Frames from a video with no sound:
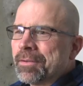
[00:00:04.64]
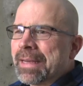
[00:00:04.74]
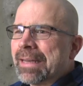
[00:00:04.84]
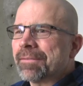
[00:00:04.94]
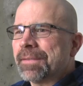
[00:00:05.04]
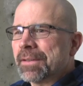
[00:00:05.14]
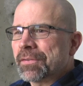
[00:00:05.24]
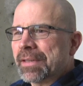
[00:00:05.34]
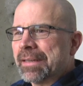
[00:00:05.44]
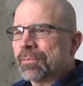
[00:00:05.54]
you can't feel
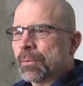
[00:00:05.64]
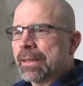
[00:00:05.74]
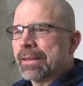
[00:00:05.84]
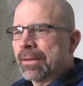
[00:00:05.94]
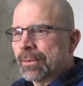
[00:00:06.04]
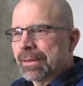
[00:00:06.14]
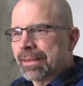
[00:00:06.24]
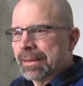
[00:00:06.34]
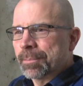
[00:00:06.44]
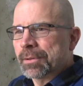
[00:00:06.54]
safe when the only
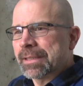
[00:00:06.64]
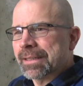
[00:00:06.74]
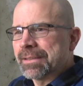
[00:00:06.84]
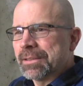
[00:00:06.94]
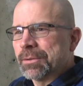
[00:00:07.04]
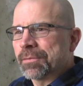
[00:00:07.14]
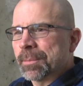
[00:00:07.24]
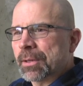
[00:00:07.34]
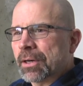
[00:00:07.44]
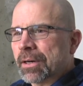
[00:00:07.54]
thing protecting you
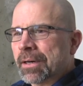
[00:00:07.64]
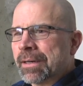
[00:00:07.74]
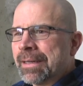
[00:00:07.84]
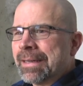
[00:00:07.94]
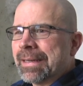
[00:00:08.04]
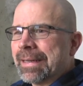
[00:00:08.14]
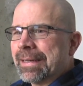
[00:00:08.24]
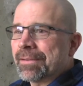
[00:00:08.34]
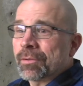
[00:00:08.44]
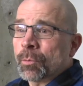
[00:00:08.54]
from a car
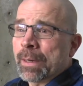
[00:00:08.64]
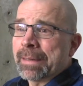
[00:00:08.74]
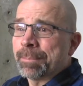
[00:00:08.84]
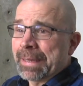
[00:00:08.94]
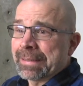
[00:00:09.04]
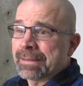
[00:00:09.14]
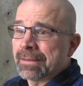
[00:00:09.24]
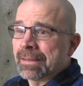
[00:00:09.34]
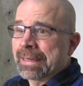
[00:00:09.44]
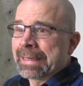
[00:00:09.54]
is a white painted
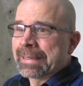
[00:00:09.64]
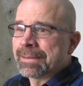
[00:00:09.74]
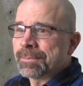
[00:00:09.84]
line.